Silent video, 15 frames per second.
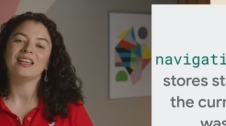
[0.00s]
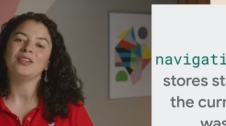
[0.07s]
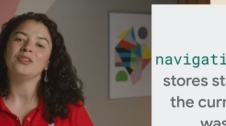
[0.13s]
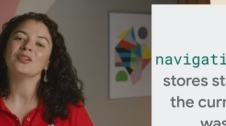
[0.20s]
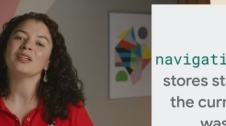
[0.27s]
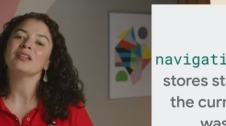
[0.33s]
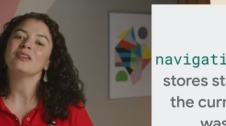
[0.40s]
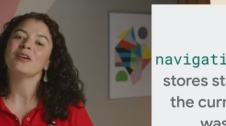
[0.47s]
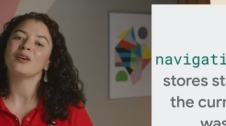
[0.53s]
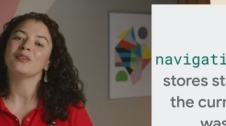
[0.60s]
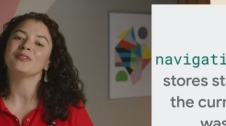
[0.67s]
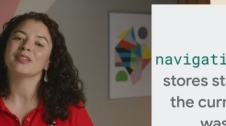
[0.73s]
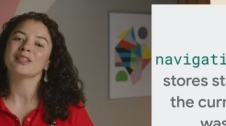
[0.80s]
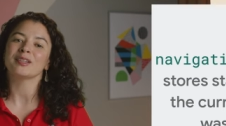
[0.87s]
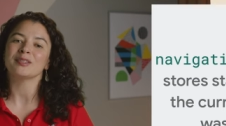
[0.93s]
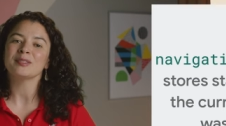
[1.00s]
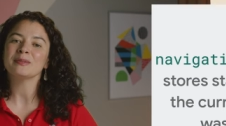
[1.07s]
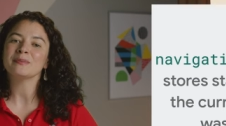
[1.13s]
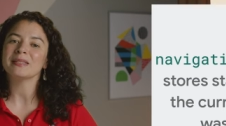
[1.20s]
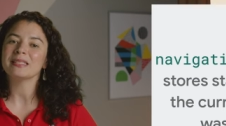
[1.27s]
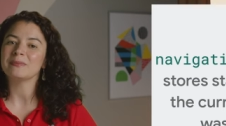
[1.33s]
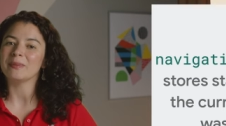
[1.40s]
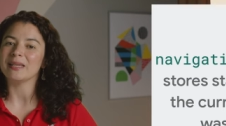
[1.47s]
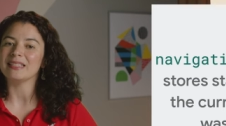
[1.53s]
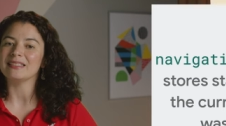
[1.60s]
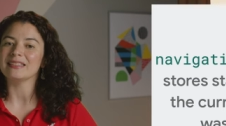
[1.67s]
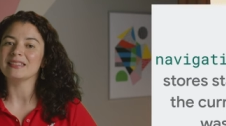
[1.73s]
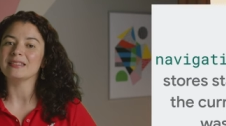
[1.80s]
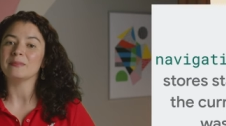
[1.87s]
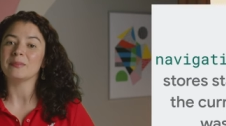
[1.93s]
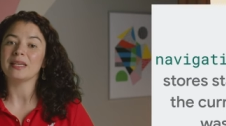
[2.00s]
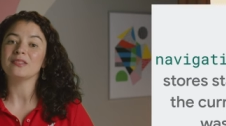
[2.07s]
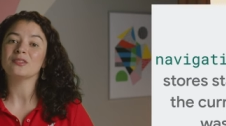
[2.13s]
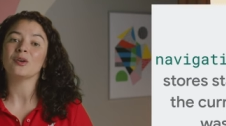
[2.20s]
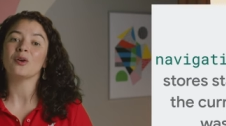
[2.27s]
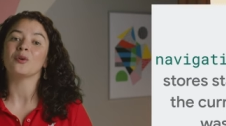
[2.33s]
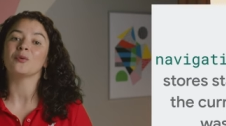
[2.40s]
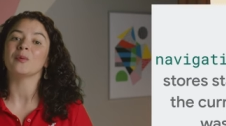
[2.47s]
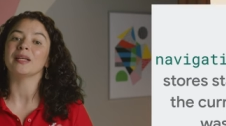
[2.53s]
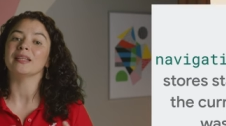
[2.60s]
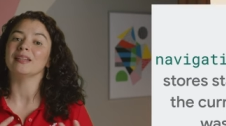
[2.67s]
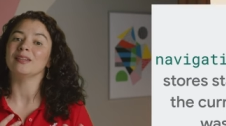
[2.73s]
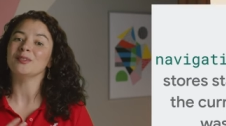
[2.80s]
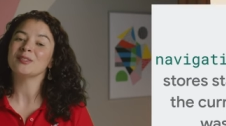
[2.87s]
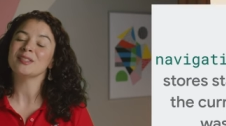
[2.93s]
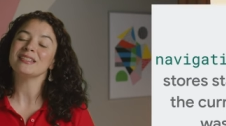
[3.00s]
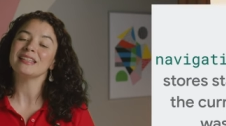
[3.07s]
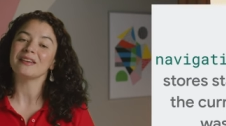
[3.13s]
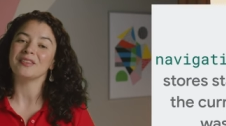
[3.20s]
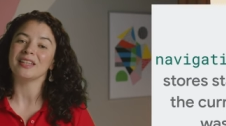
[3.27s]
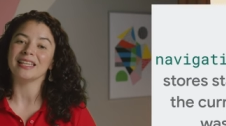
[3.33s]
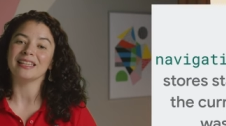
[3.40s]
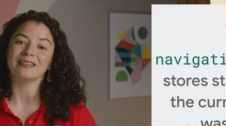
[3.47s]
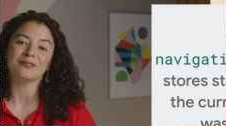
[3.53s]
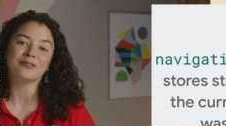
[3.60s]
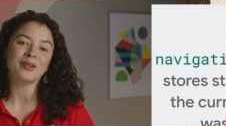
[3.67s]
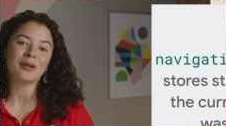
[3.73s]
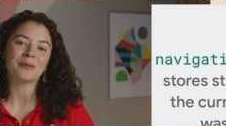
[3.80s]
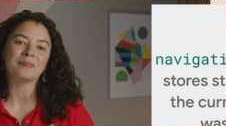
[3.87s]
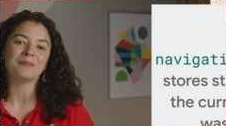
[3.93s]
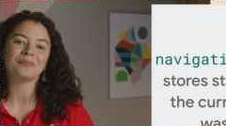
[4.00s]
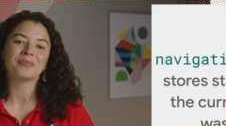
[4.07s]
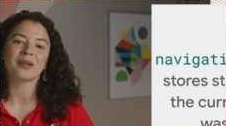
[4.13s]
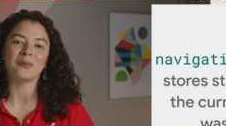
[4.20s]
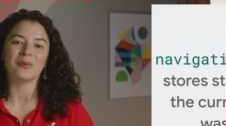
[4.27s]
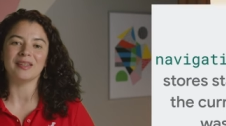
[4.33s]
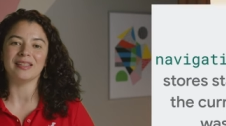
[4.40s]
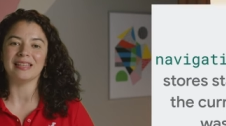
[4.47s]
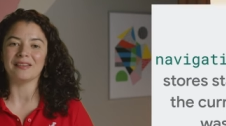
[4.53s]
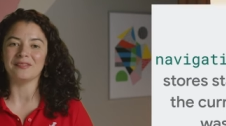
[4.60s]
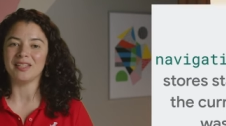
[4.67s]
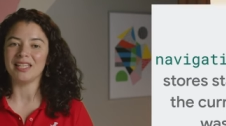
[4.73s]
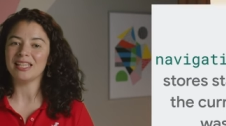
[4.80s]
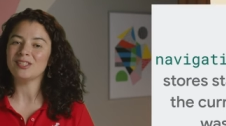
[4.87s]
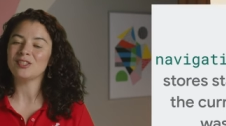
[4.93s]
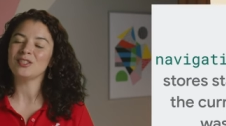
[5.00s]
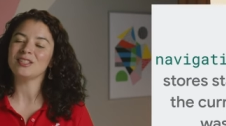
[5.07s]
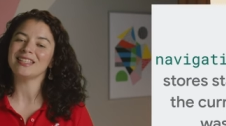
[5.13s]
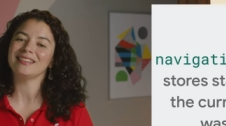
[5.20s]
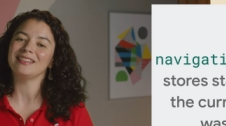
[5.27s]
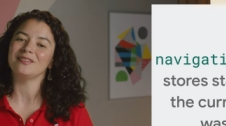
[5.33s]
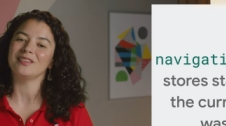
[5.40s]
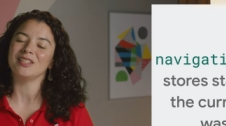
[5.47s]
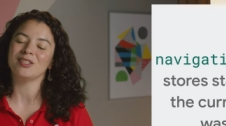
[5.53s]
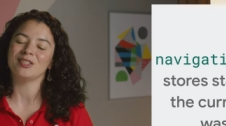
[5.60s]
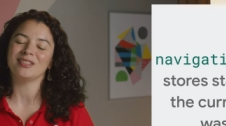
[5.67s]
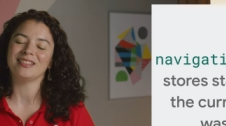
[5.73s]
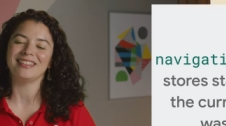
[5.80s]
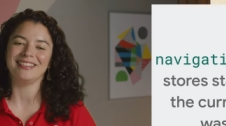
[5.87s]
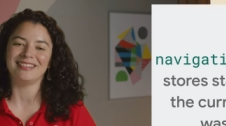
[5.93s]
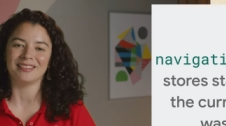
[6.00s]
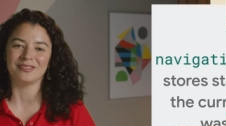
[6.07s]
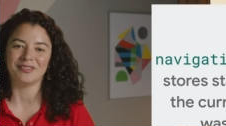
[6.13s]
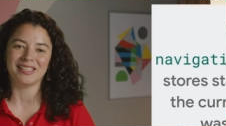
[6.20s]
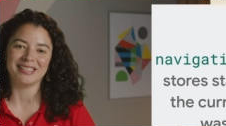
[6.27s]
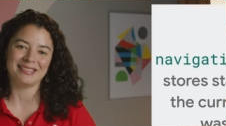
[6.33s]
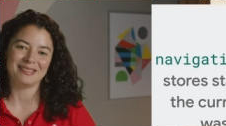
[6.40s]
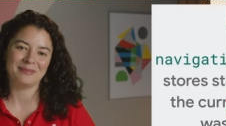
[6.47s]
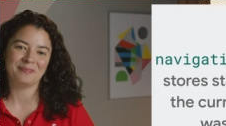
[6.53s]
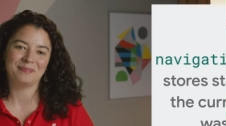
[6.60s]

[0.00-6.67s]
You can offer customized pages based on where the user navigated from with the Navigation Activation Interface.